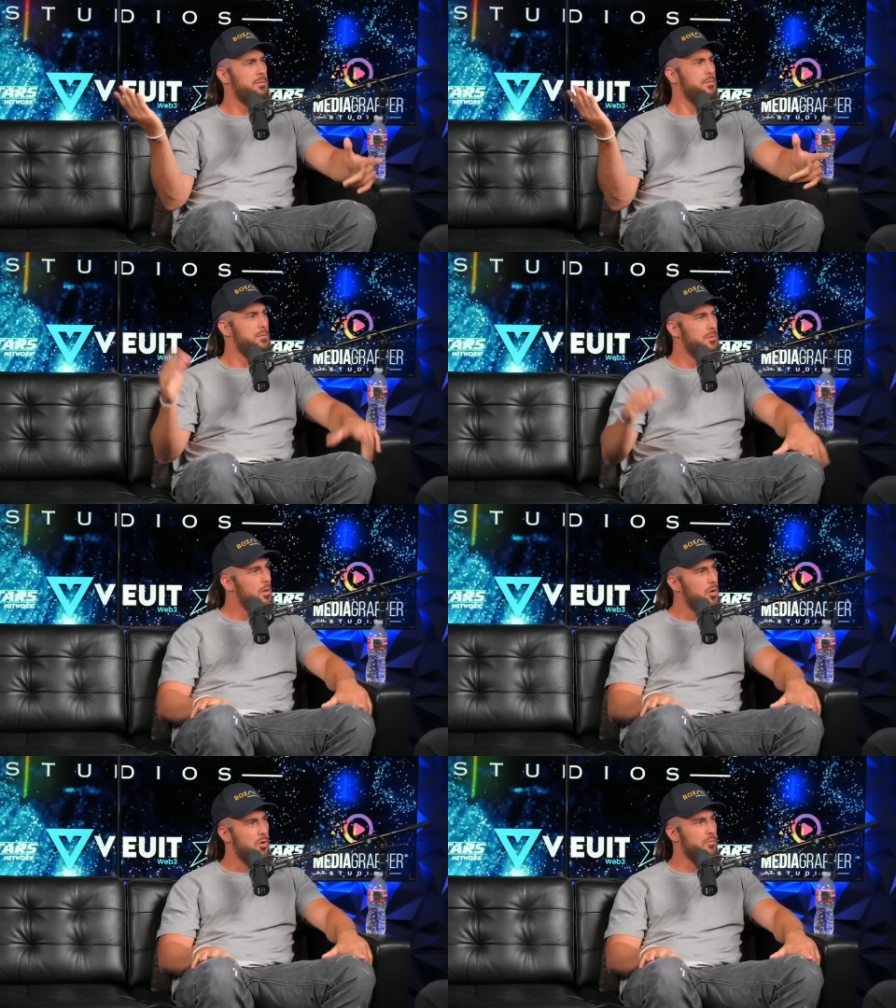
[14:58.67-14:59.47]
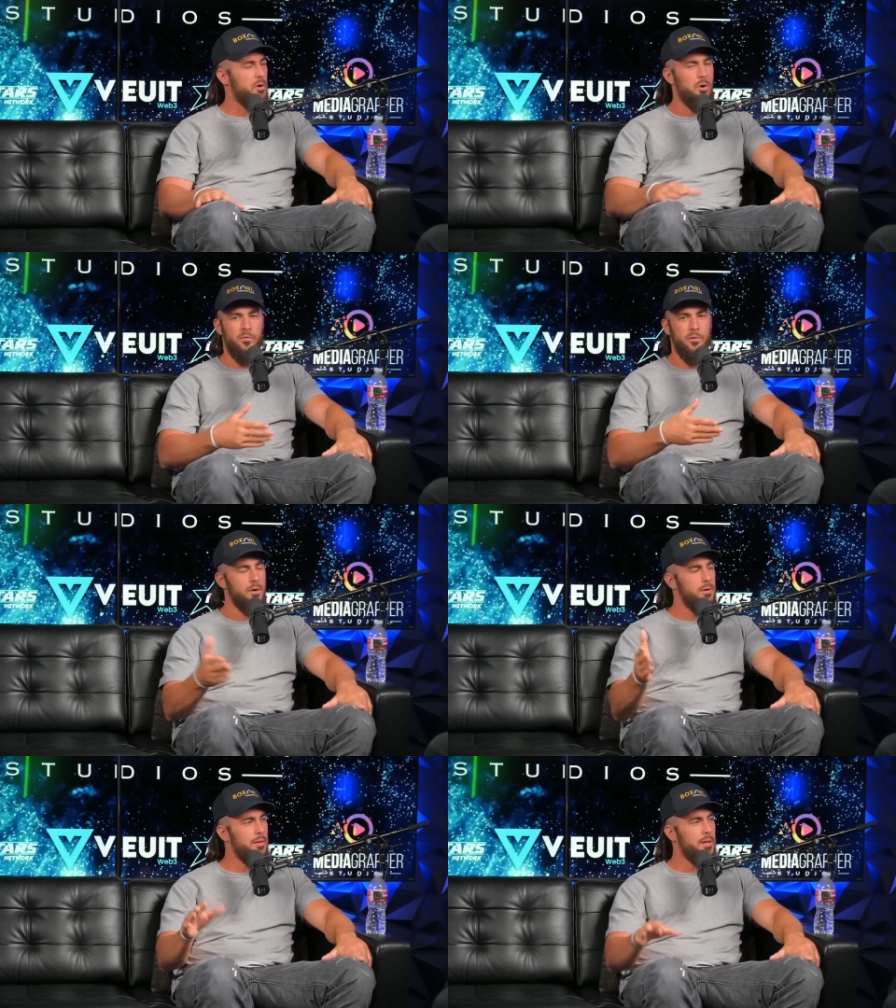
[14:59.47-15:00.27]
Yeah, over insane.
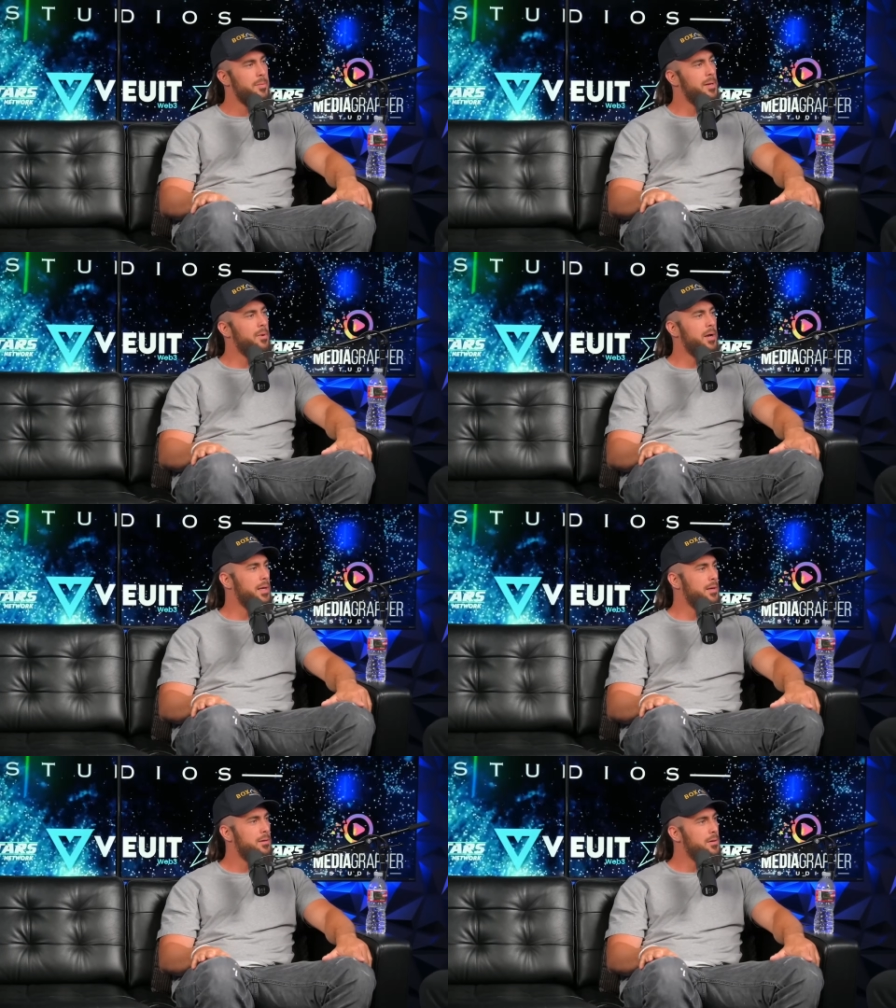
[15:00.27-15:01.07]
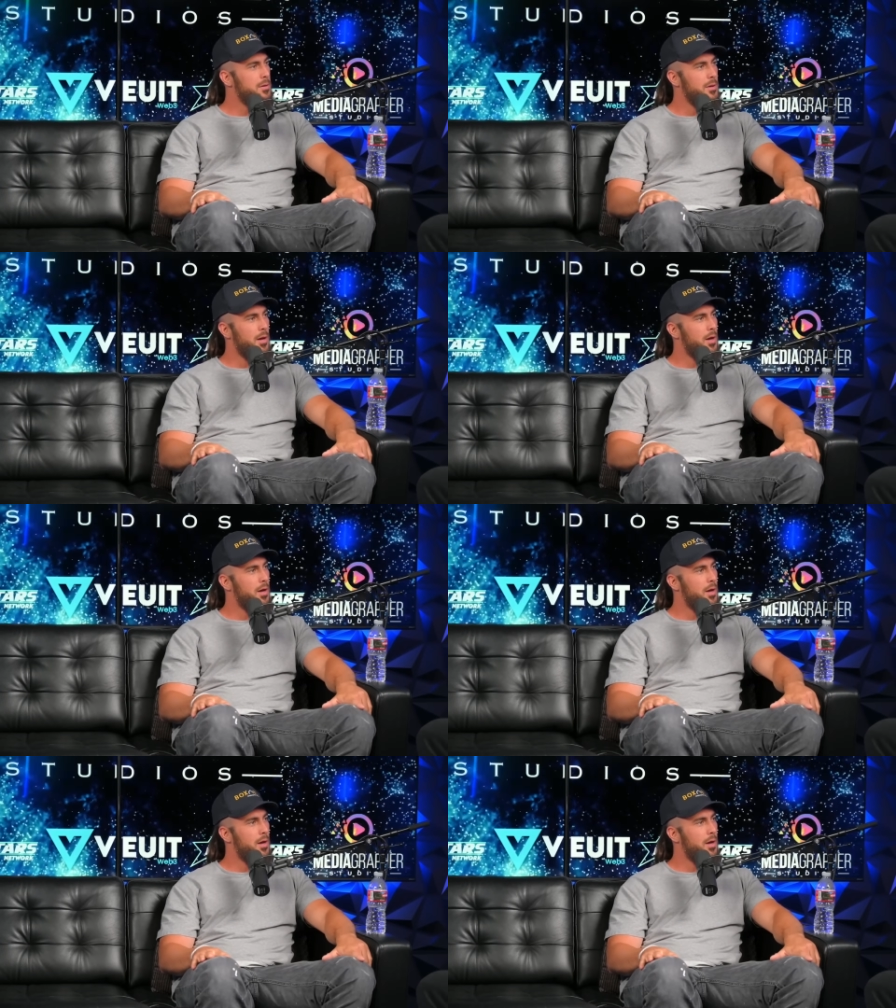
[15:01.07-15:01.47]
over a little bit of money. That's crazy.